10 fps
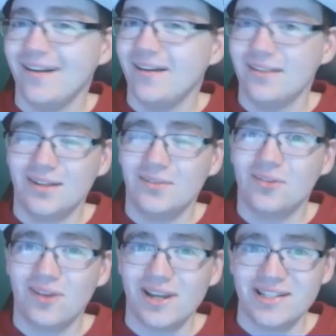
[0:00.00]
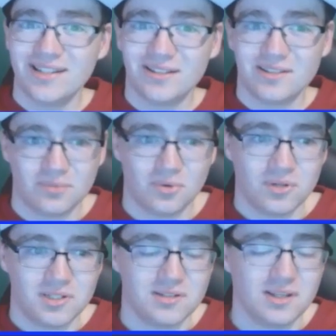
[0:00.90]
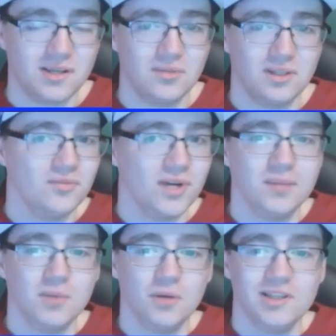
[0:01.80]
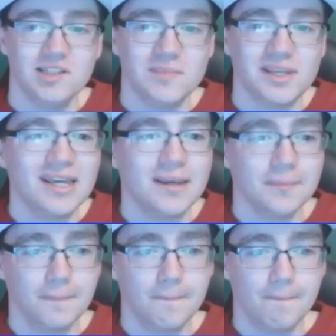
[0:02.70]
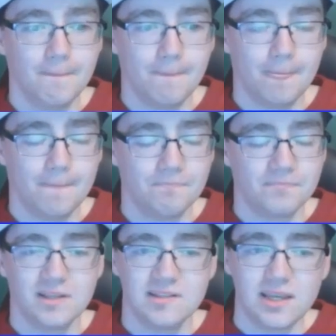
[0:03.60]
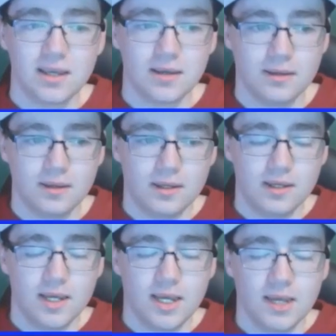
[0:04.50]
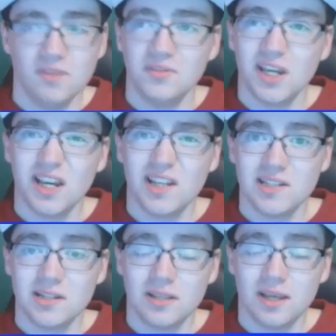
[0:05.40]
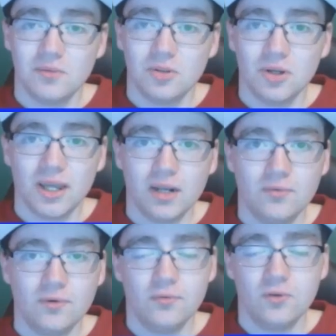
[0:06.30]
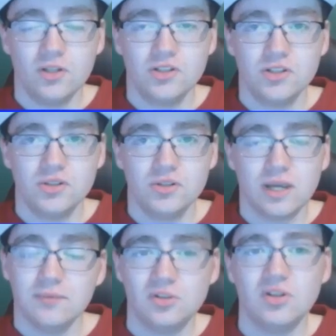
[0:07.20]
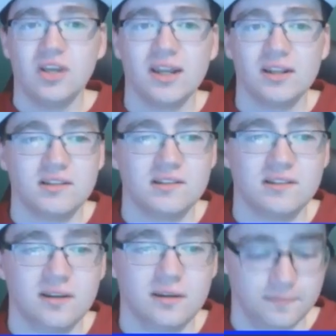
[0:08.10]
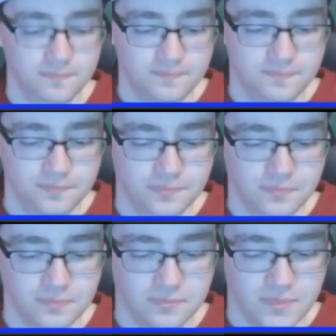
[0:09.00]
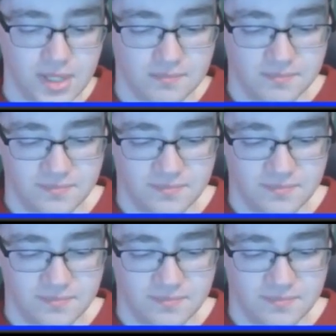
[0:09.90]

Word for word: A lot of craziness, of course, like really funny moments, but yeah. So, yeah, um, if you guys didn't have a look at it, feel free to have a look at it. So, yeah.